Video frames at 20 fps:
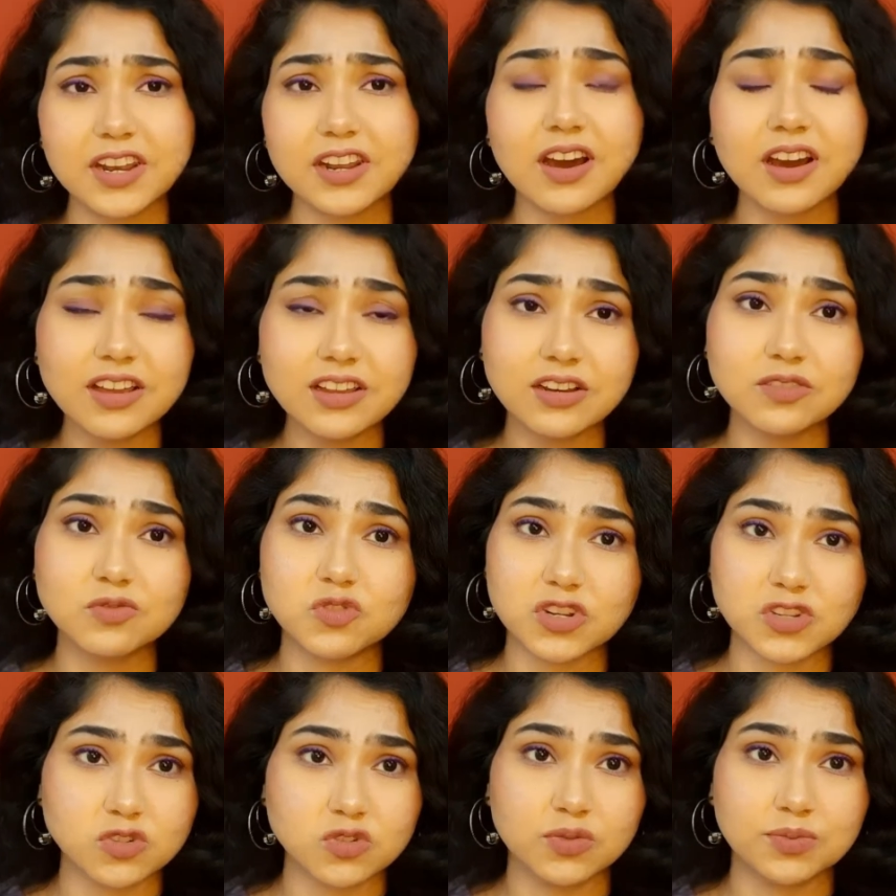And I love
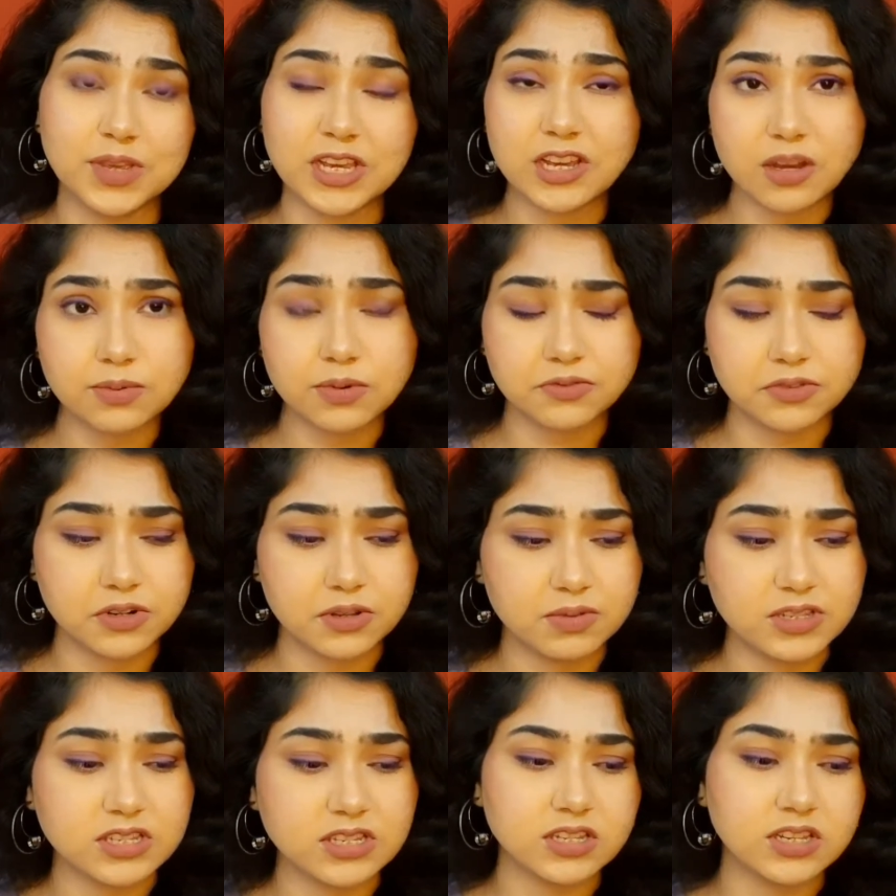drugstore makeup,
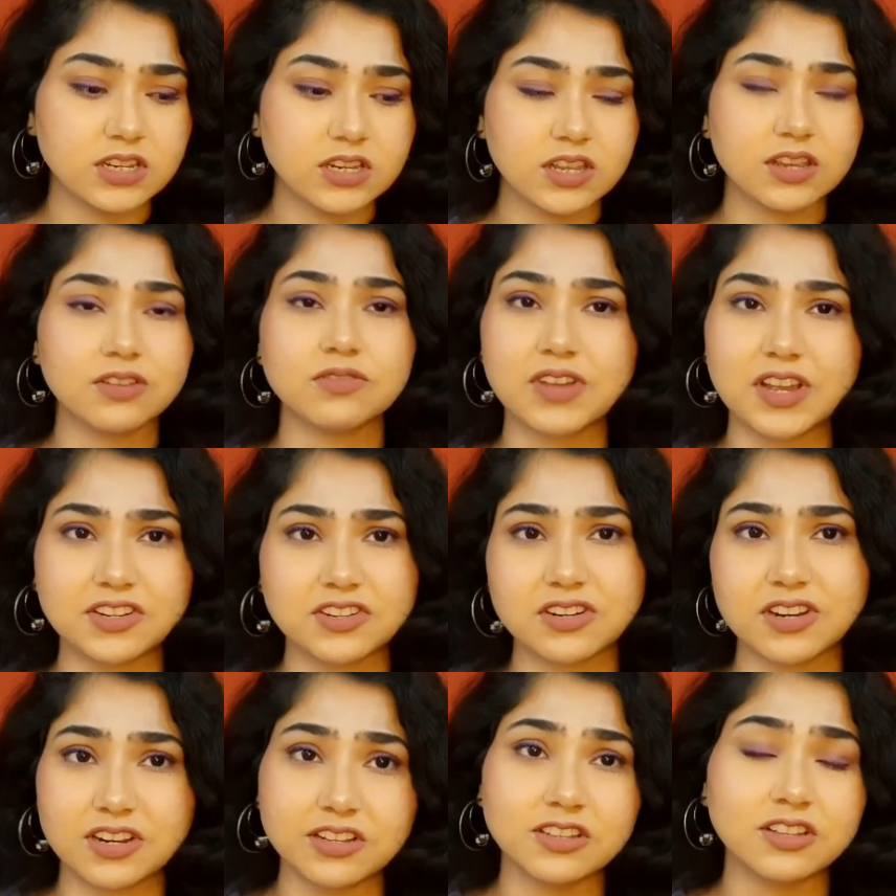affordable skincare,
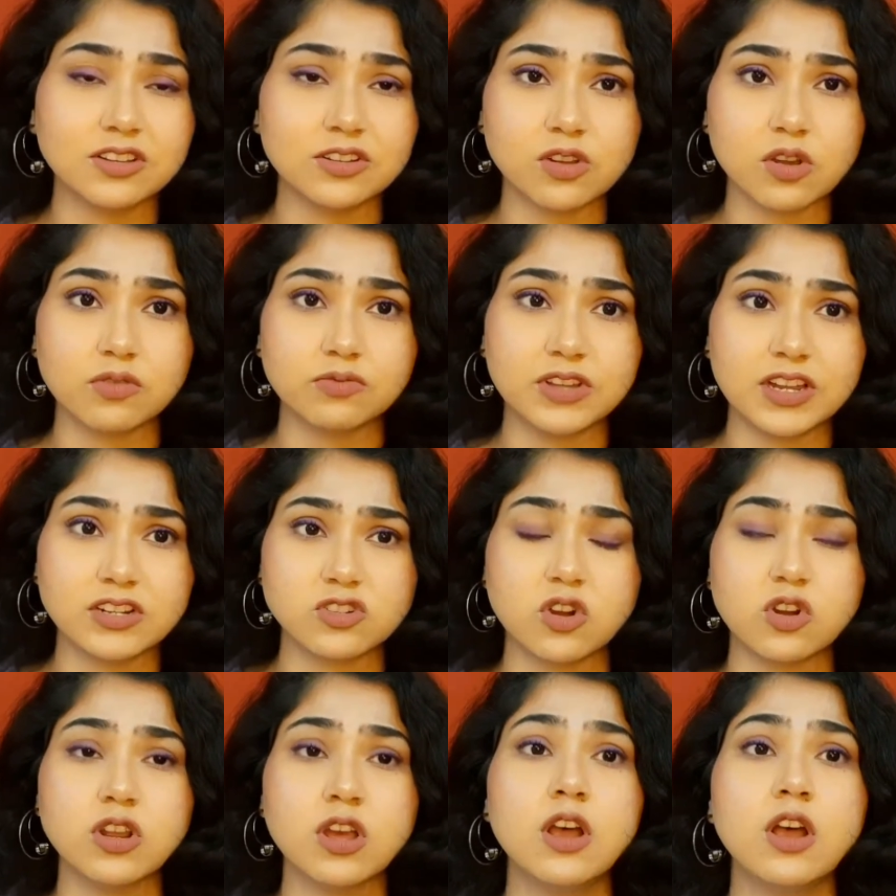fashion, anything of
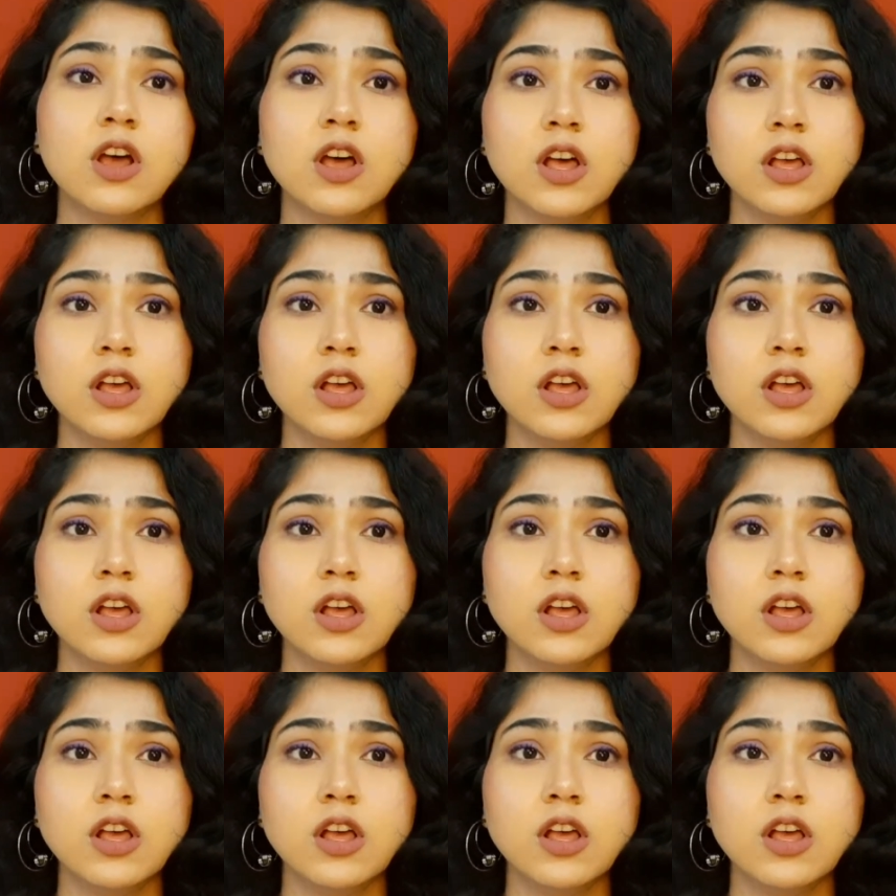that sort.